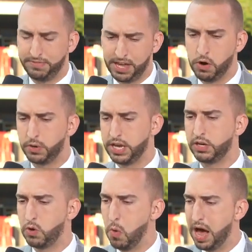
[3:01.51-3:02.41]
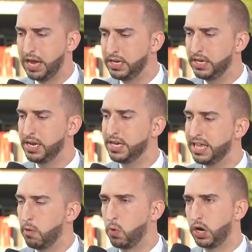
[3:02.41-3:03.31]
if they don't get Kawhi,
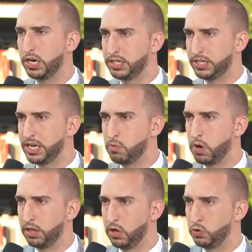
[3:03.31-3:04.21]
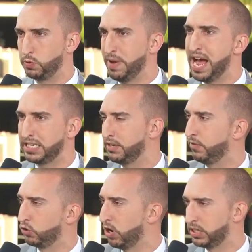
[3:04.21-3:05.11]
that we're going to see one of those
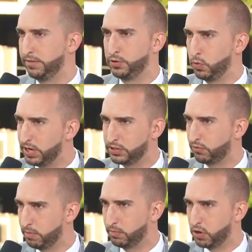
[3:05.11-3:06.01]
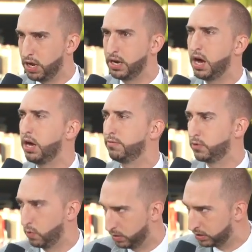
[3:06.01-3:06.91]
passive-aggressive tweets from LeBron?
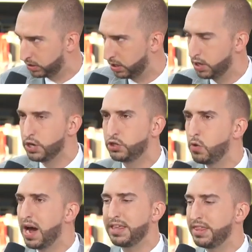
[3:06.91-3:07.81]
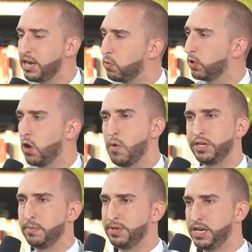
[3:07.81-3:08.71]
Of course. Do I think we're
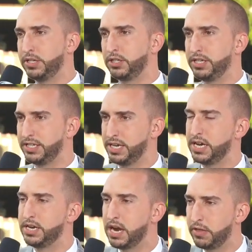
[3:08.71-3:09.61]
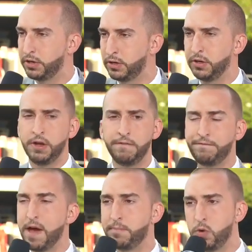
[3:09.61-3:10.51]
going to potentially see another
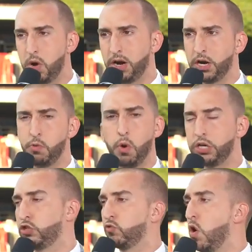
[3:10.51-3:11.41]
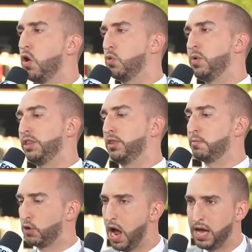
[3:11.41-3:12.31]
February what's wrong with
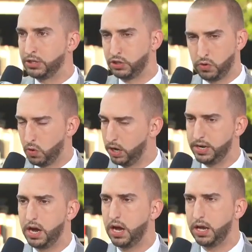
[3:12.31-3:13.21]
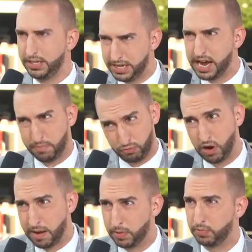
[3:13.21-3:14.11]
LeBron story? Yeah,
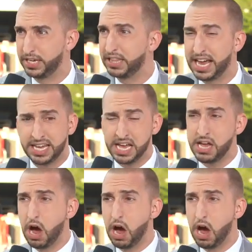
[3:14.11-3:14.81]
probably. Like